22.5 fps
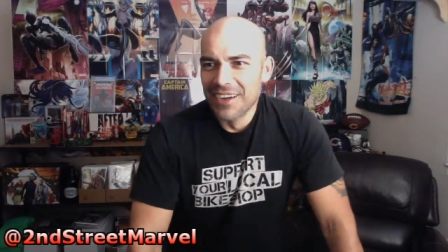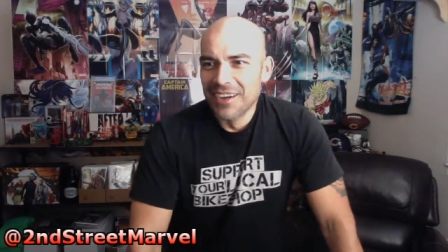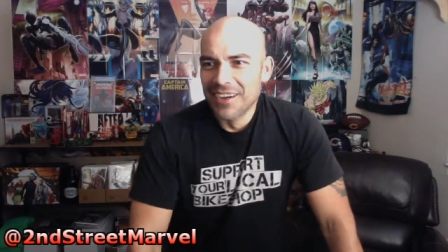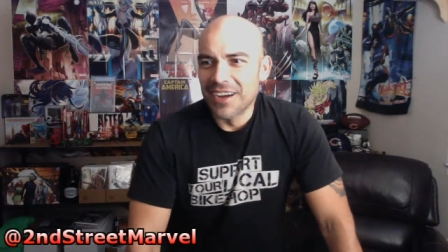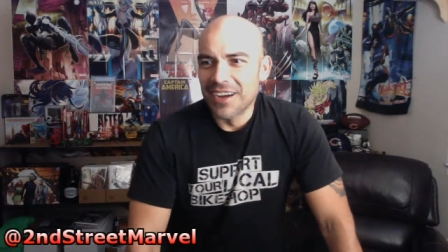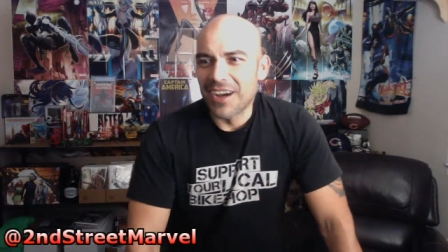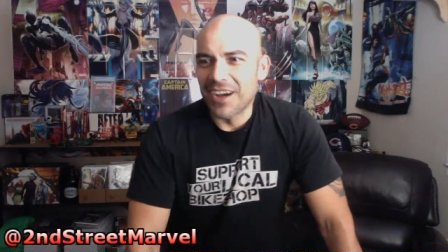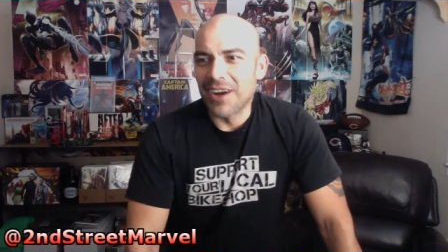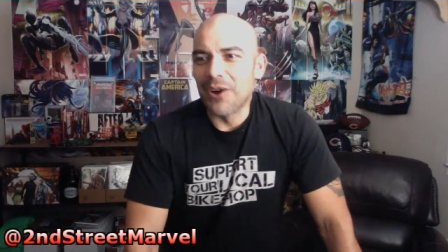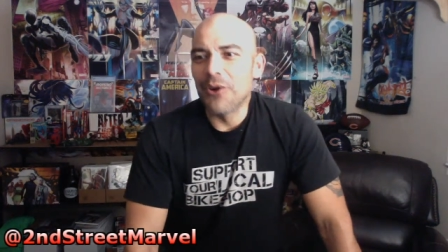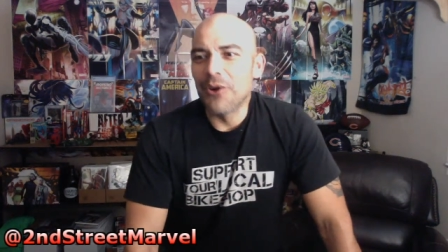
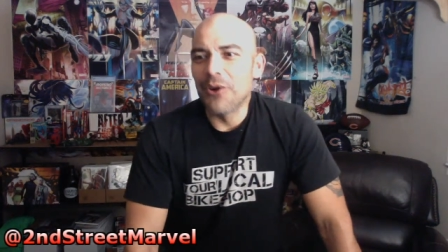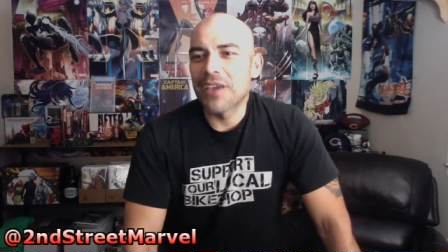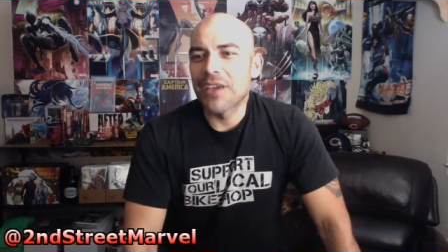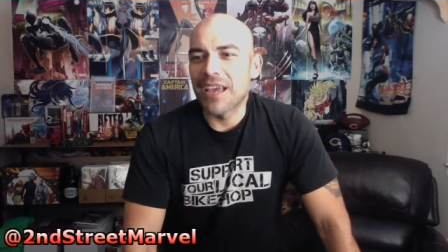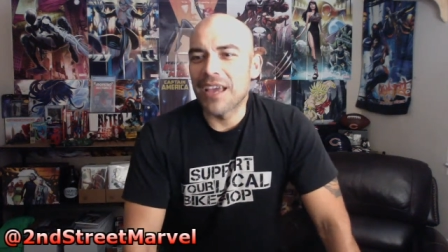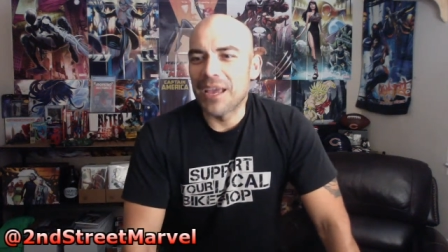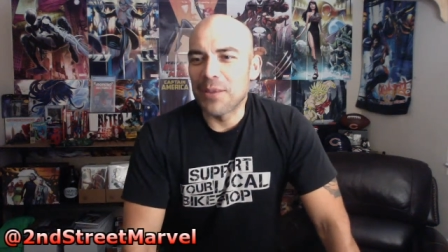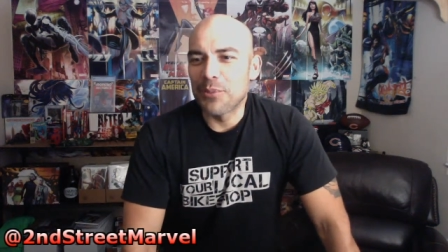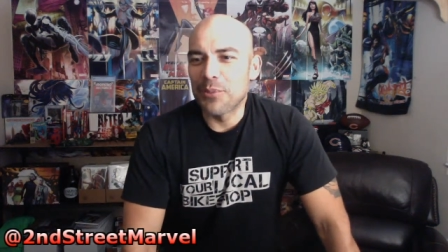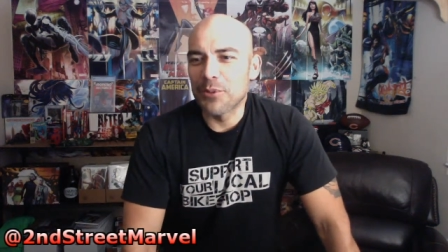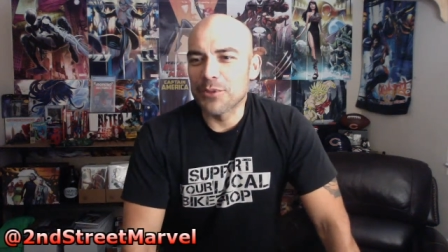
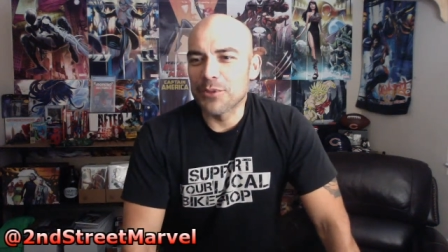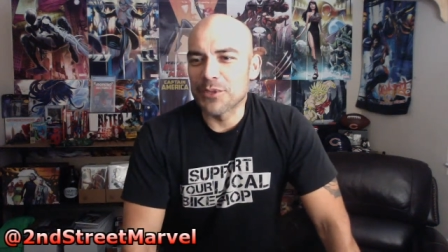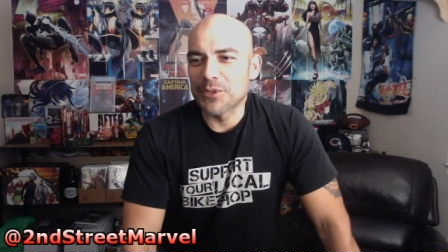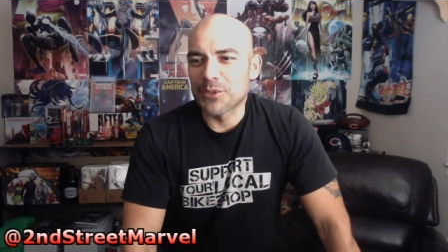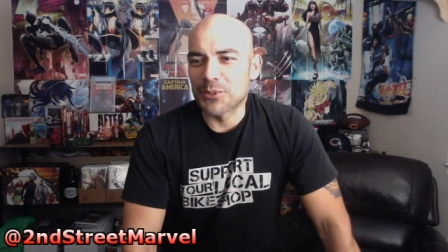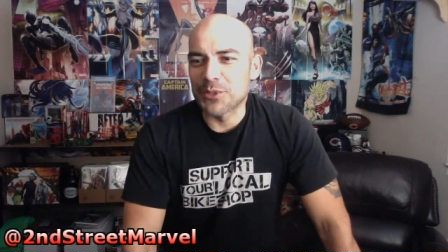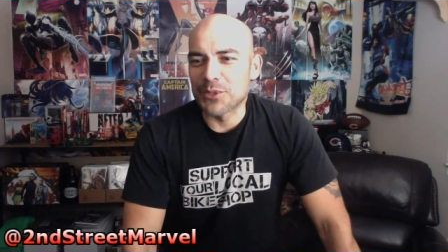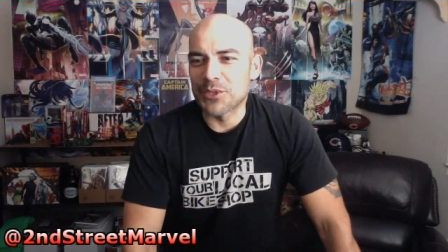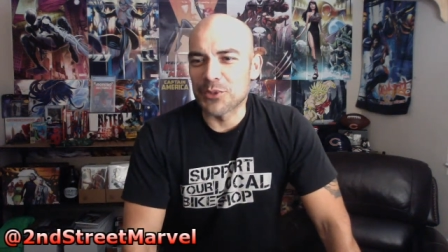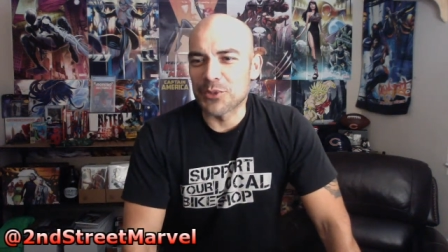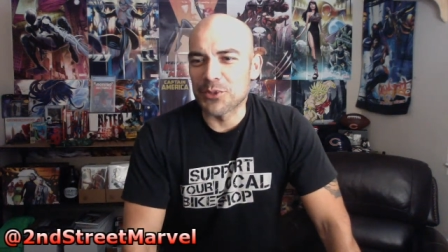Okay, he pulled a
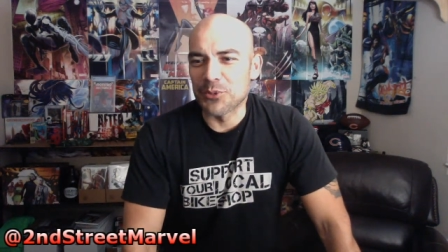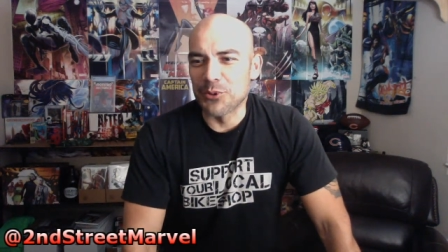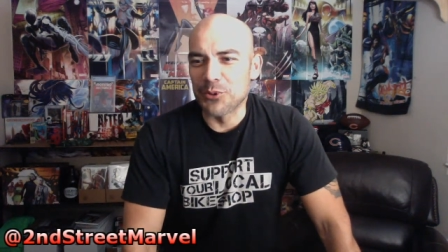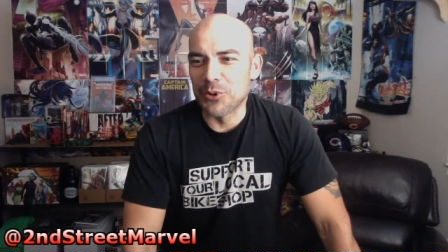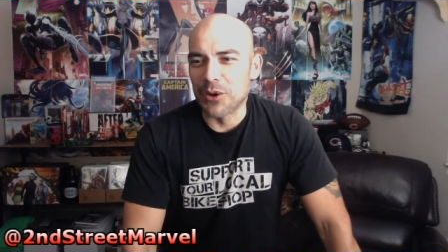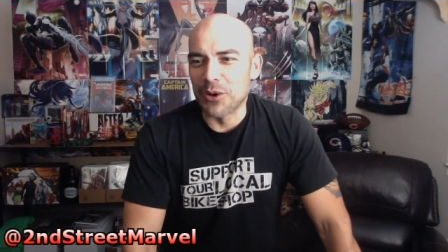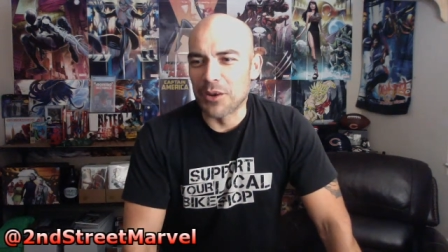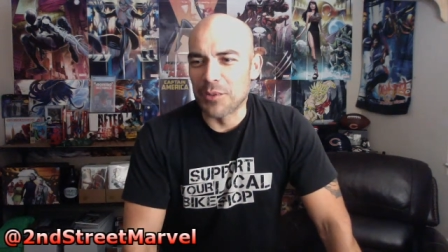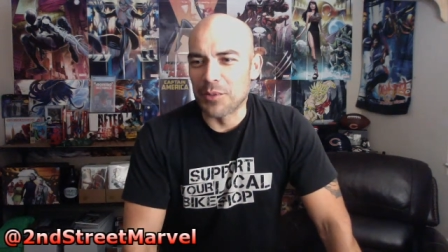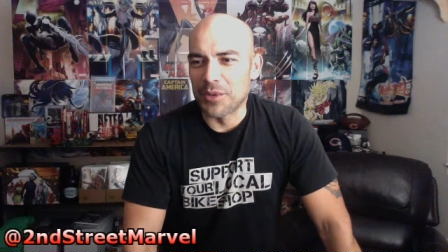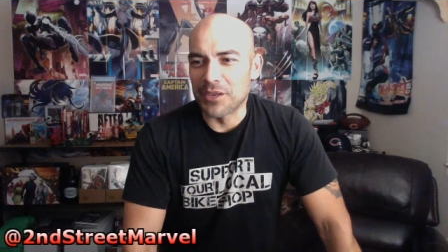switcheroo
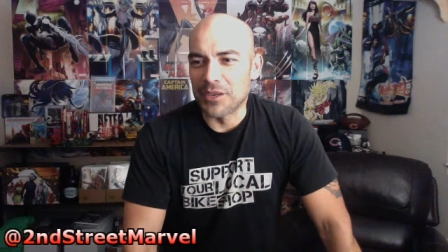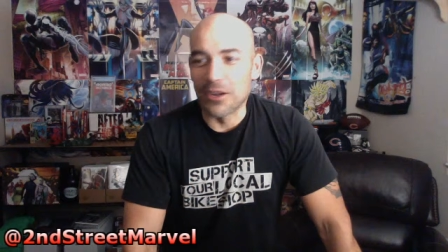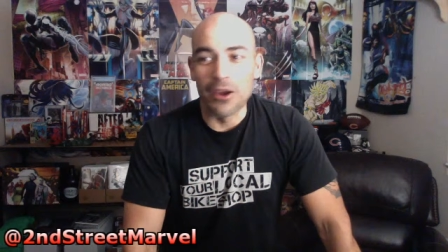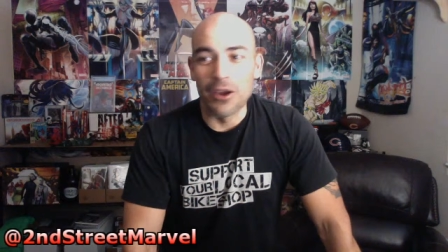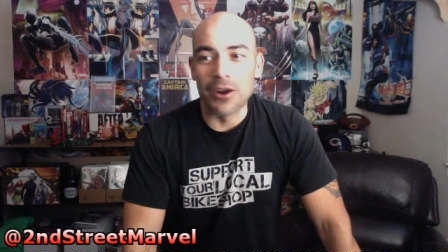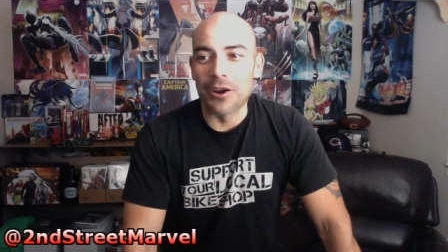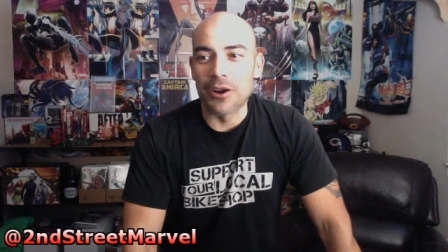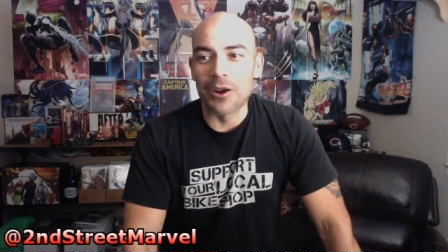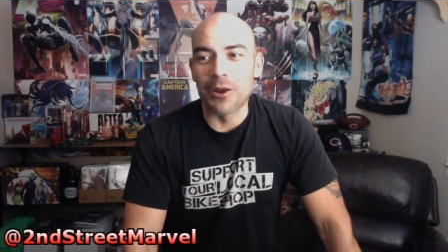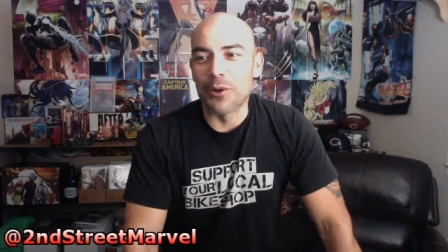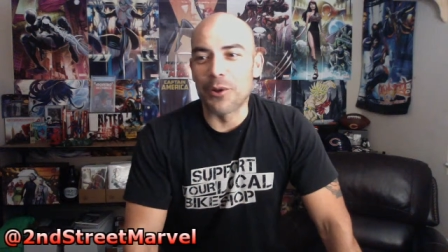on me.
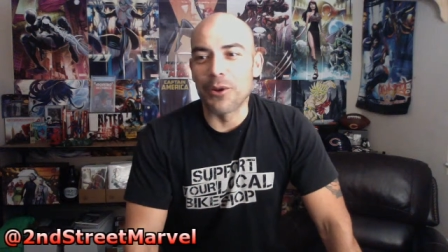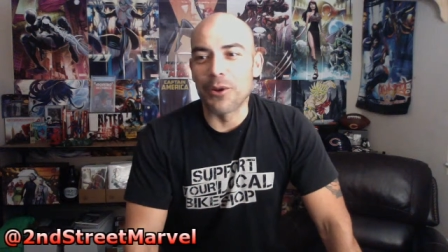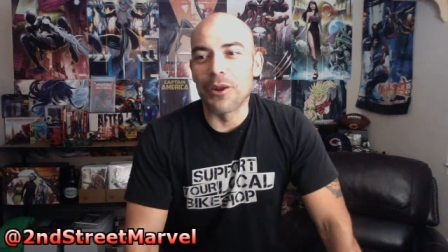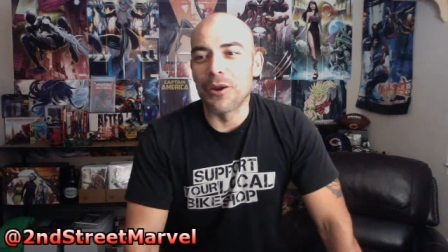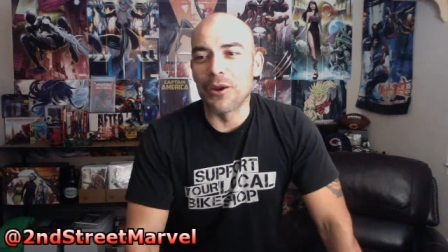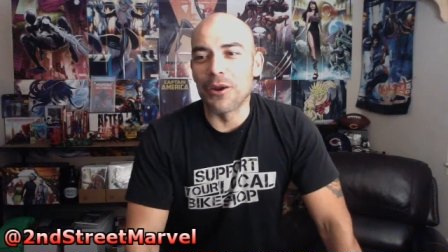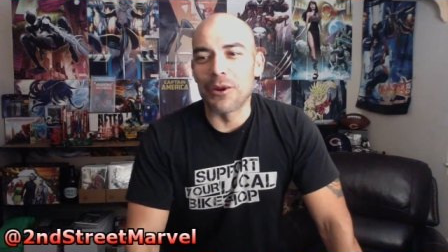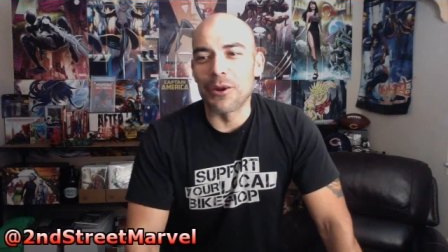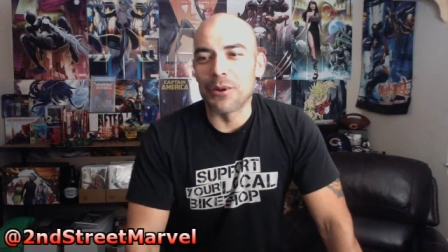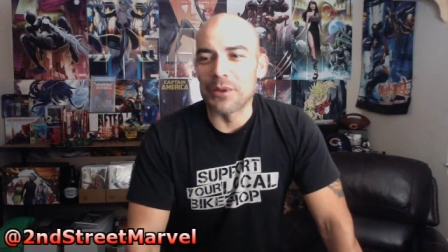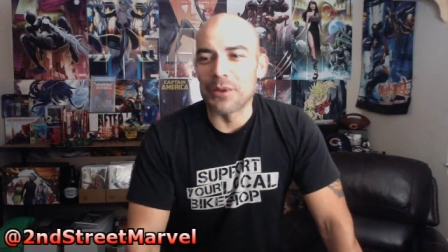
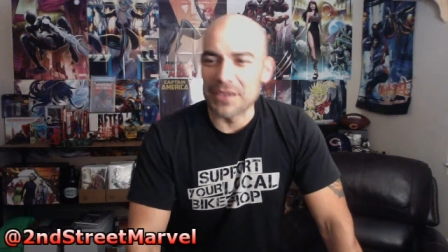No.